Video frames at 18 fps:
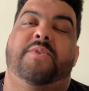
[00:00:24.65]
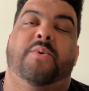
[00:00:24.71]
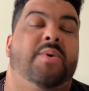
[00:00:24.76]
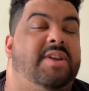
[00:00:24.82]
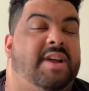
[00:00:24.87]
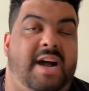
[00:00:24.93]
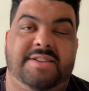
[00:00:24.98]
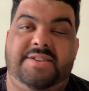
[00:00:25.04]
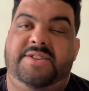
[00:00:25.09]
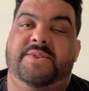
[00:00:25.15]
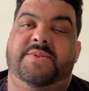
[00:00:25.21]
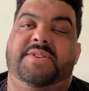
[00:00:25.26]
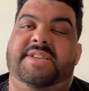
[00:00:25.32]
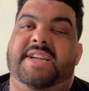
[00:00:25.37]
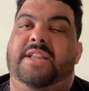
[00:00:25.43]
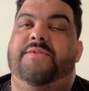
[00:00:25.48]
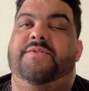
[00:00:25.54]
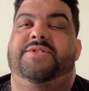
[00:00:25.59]
What constitutes a
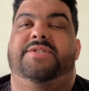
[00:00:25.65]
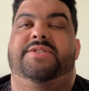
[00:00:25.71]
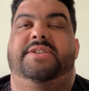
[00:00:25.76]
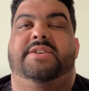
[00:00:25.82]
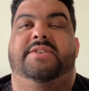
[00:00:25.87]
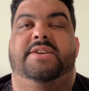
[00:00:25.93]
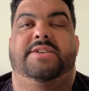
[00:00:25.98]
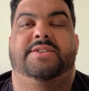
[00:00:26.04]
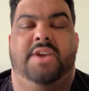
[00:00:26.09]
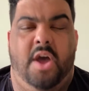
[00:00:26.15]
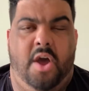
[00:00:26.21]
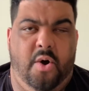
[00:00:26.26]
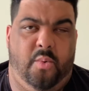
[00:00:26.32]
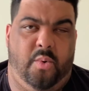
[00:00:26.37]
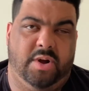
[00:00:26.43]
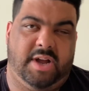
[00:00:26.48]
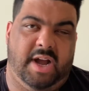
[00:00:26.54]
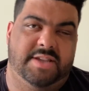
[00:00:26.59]
television series?
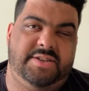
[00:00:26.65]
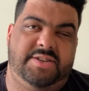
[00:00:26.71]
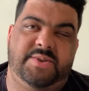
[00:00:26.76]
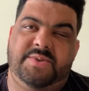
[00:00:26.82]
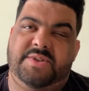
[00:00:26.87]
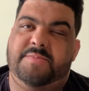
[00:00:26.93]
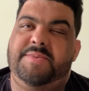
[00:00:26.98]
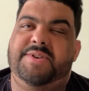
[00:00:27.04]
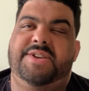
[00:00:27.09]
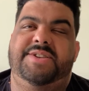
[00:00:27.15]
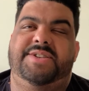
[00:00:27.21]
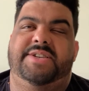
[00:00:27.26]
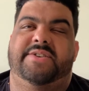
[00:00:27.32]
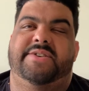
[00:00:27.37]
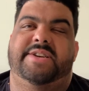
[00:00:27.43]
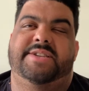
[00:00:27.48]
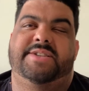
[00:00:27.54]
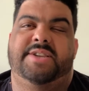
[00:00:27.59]
What constitutes a
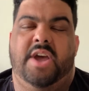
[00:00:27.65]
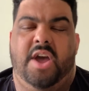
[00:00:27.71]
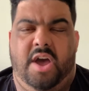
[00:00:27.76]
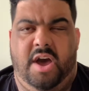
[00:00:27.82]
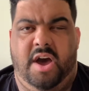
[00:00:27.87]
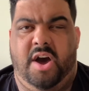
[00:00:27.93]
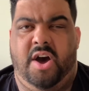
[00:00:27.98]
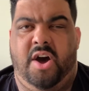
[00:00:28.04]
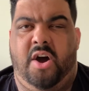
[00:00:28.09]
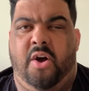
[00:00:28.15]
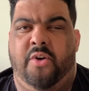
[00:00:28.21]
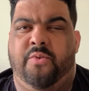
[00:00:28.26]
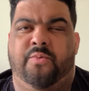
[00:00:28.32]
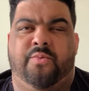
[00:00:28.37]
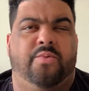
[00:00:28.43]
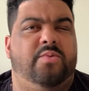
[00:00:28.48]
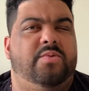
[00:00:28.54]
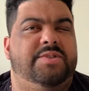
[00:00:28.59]
miniseries? Are the
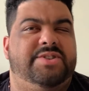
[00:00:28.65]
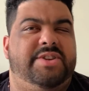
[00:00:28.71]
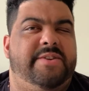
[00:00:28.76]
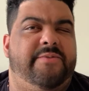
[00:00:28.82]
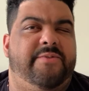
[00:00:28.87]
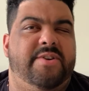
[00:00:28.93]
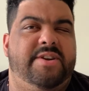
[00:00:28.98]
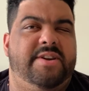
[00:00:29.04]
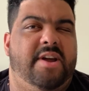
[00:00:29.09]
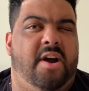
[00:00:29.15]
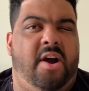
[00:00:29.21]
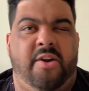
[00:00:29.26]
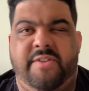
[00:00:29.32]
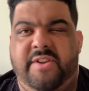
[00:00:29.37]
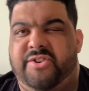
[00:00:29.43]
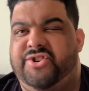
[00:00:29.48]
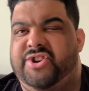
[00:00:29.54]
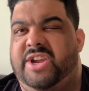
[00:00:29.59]
rules different? Are
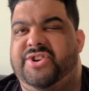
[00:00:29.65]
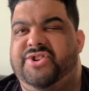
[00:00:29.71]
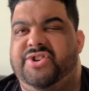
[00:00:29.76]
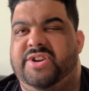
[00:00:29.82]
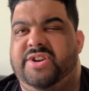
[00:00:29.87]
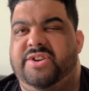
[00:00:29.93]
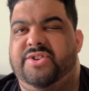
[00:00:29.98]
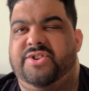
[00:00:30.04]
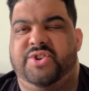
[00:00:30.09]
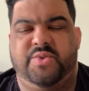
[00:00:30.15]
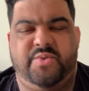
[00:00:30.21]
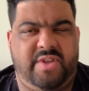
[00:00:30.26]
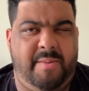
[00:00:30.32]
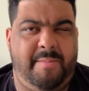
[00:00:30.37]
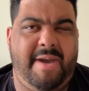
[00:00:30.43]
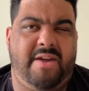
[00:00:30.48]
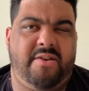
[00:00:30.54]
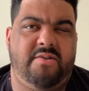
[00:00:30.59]
they changing? Do
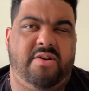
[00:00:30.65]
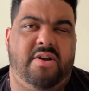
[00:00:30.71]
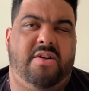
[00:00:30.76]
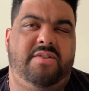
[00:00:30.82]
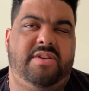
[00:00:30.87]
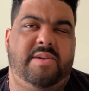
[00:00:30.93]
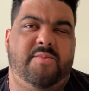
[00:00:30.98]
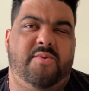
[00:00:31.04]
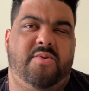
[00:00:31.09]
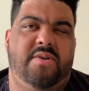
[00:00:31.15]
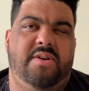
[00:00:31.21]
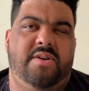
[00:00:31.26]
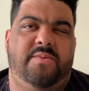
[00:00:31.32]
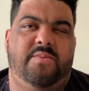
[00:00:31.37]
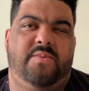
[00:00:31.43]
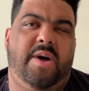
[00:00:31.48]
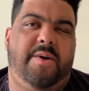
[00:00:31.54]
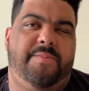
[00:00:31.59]
they matter at all anymore?
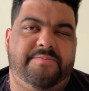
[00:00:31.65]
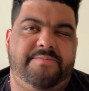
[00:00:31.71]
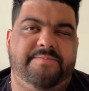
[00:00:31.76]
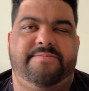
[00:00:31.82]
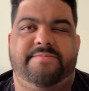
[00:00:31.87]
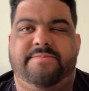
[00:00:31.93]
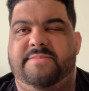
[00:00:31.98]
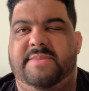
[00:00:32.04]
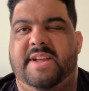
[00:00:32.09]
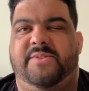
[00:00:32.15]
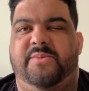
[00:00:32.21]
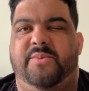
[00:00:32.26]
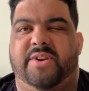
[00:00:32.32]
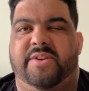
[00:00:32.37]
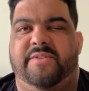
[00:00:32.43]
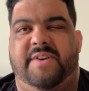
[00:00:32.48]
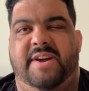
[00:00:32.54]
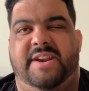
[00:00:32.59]
Well, that's what
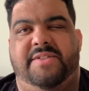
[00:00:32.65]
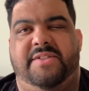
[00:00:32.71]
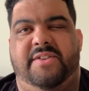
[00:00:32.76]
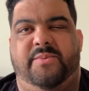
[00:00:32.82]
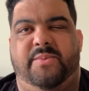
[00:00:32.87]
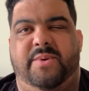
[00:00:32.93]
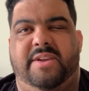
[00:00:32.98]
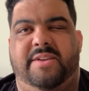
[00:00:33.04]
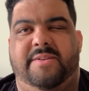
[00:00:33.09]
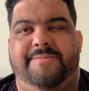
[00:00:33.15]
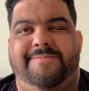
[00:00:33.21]
we're going to find out this week.